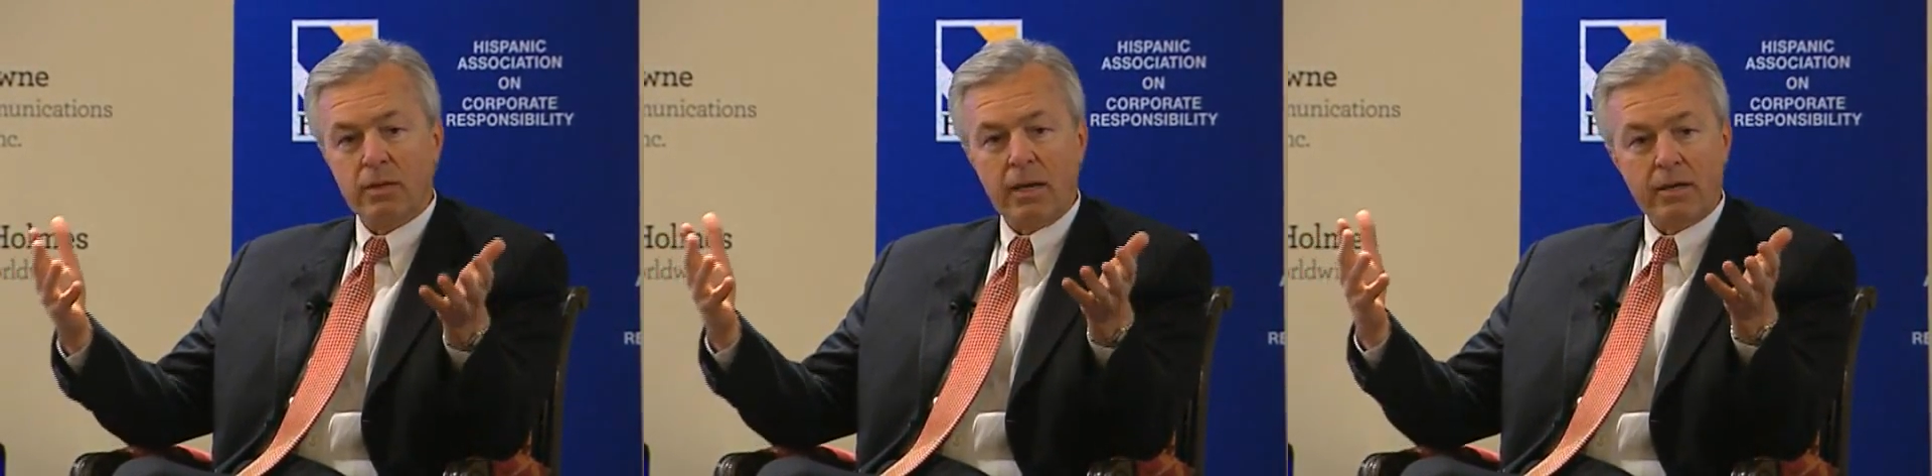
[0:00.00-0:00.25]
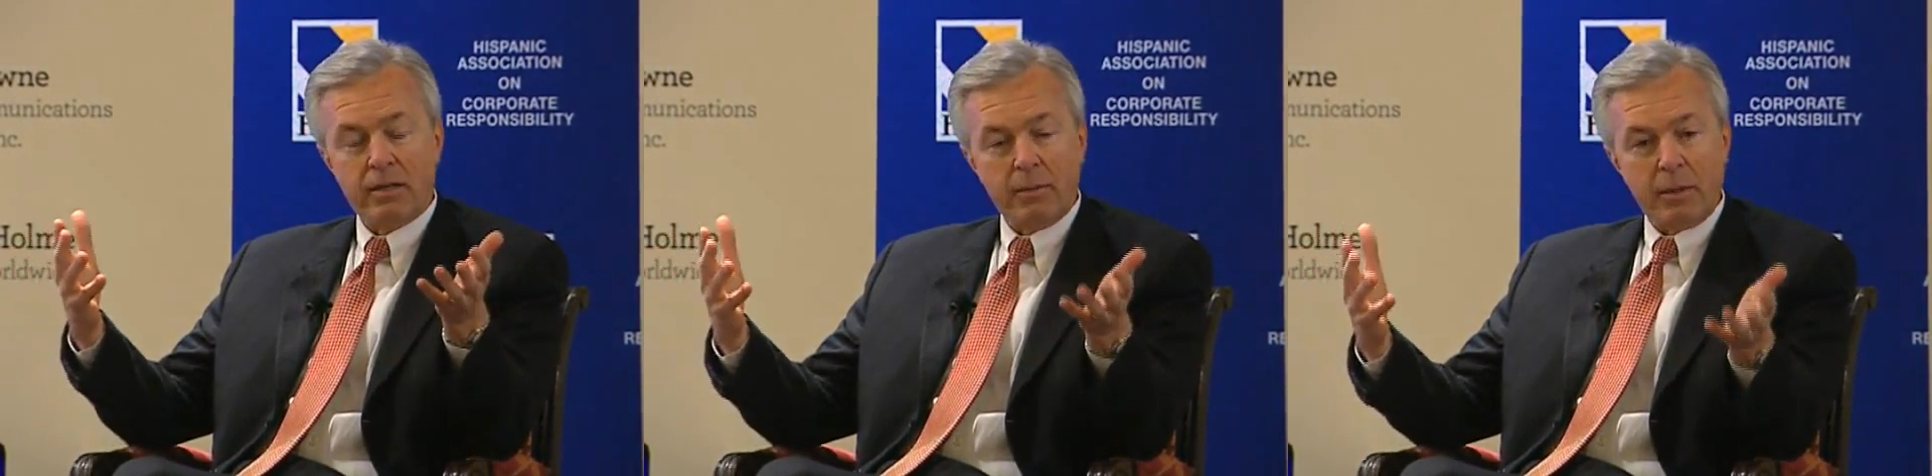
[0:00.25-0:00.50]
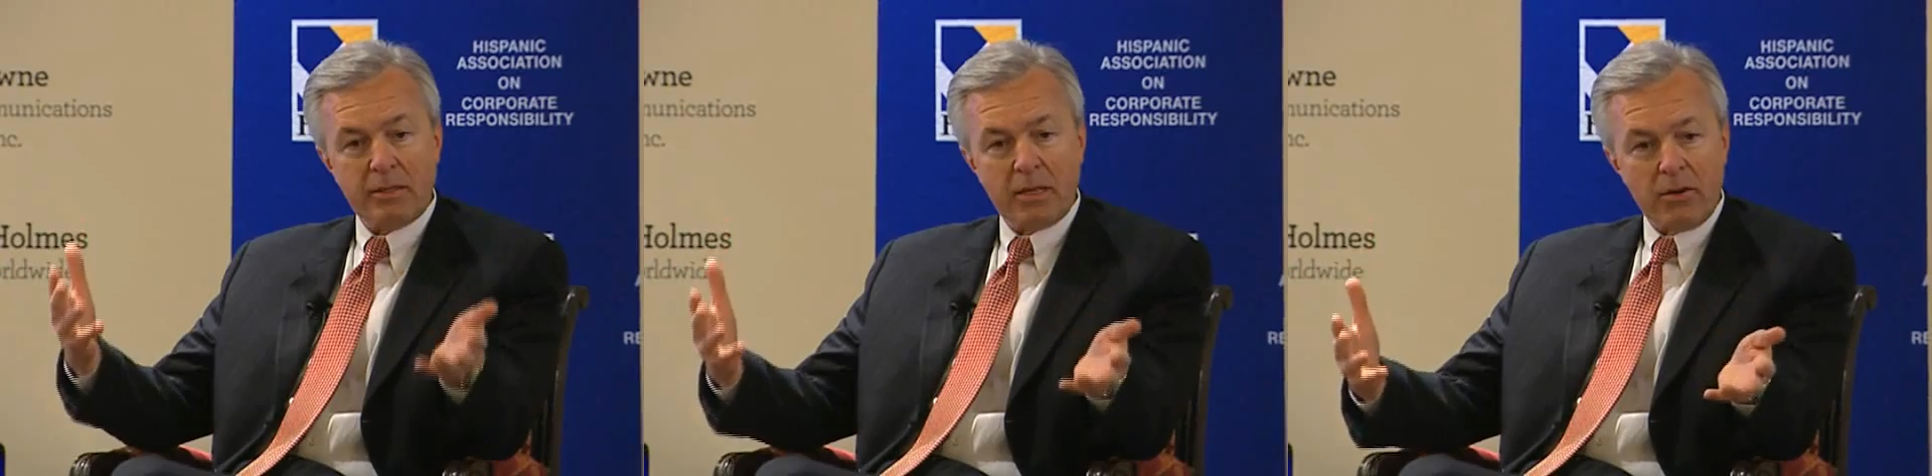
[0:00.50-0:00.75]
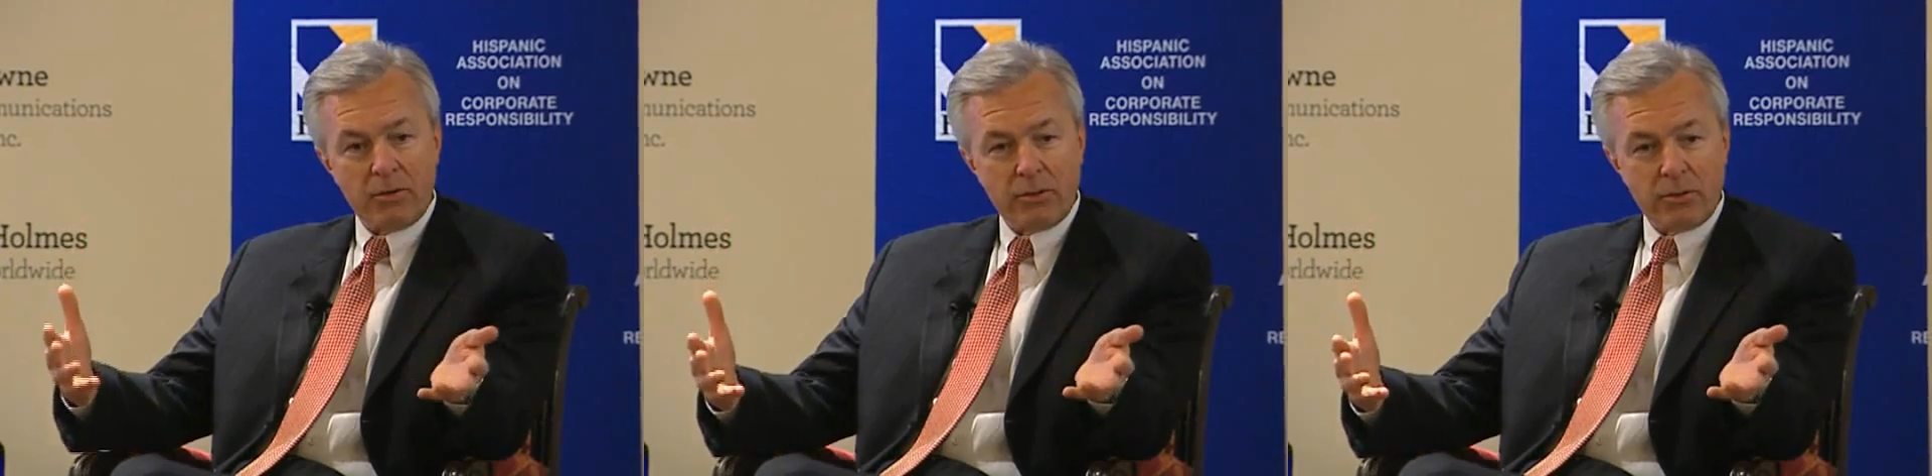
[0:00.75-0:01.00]
the economic
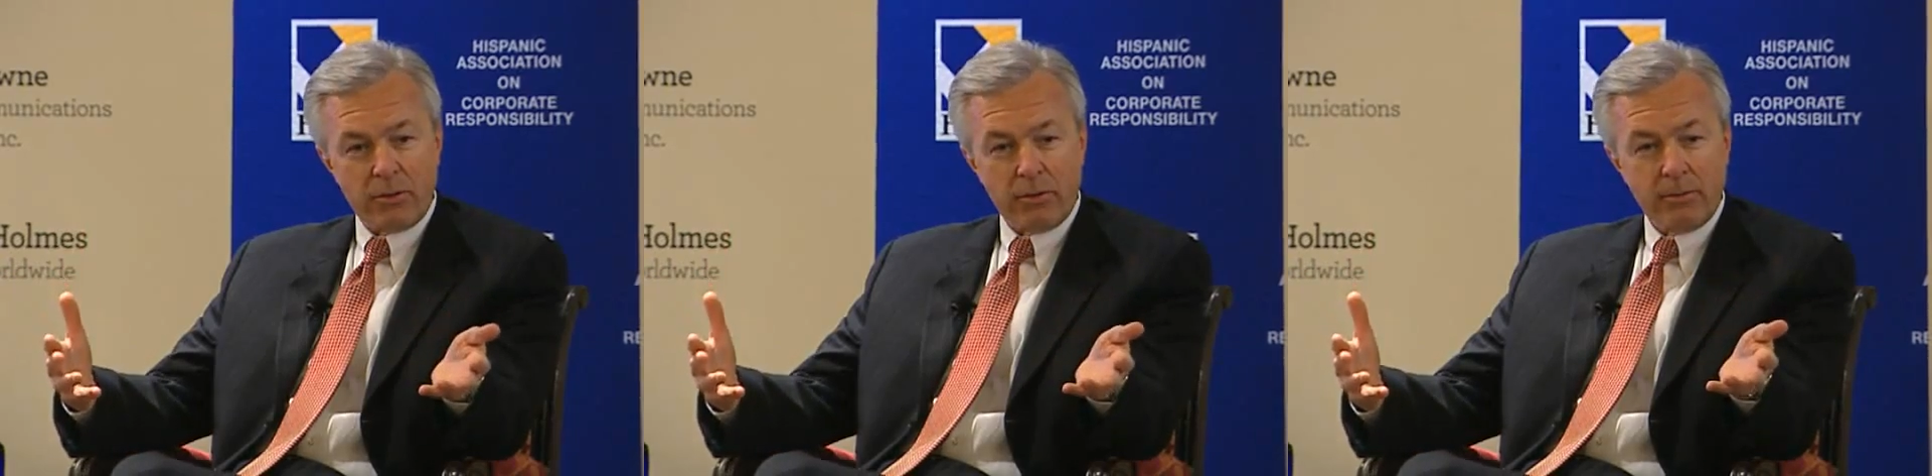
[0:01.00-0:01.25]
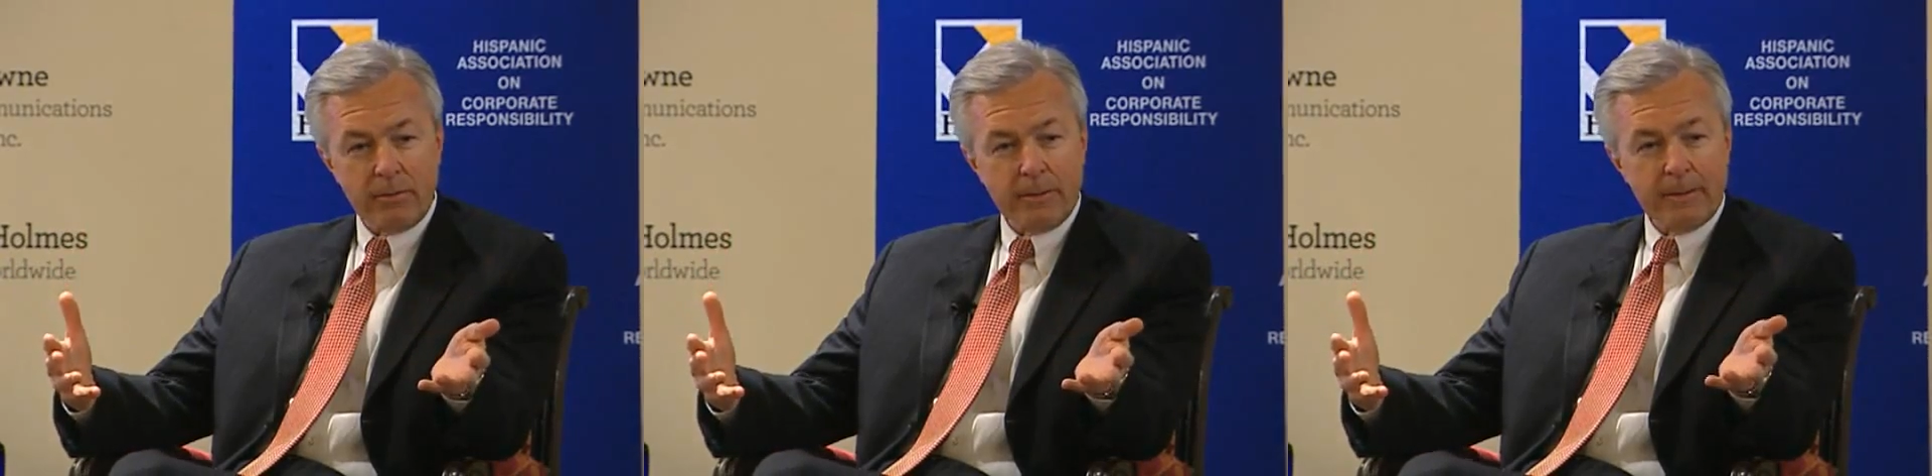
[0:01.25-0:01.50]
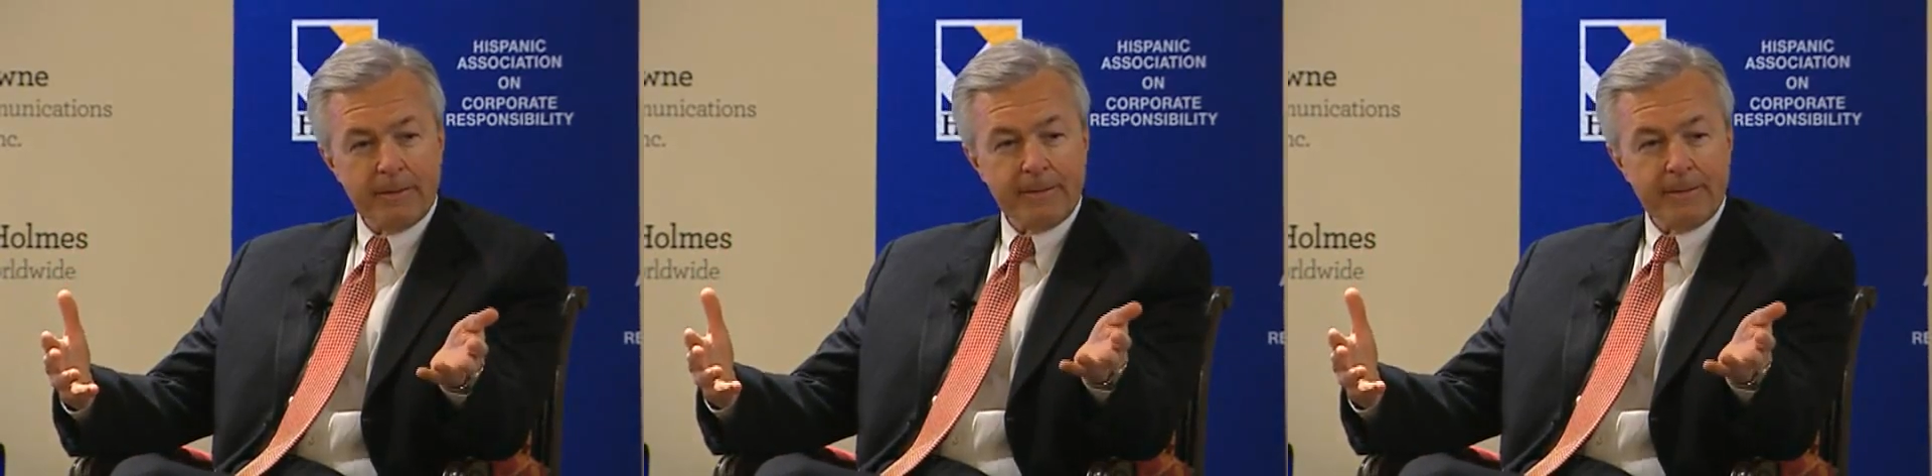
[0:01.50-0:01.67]
downturn,